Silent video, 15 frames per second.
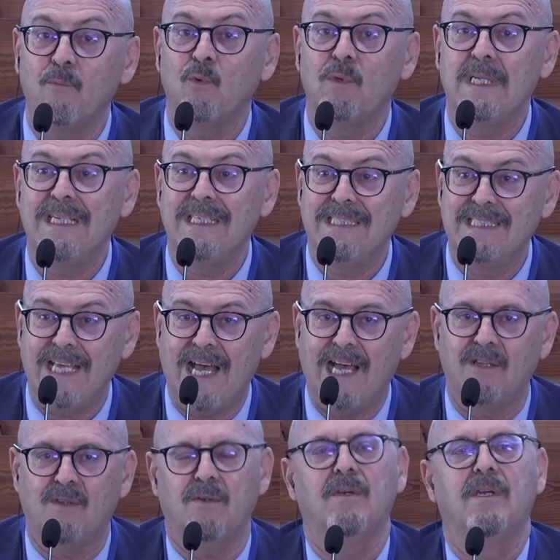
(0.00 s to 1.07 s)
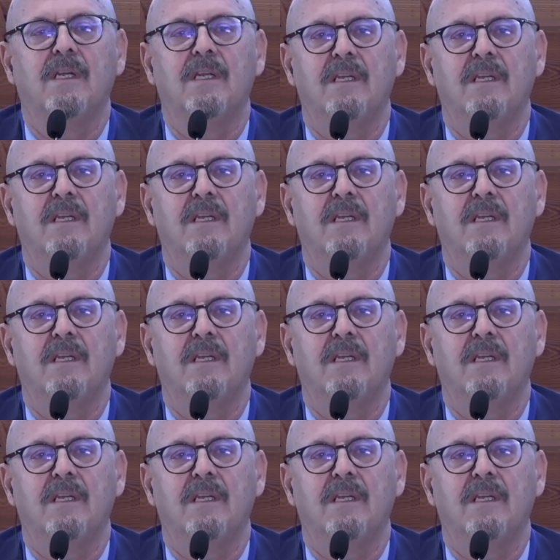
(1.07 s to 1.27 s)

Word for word: But we need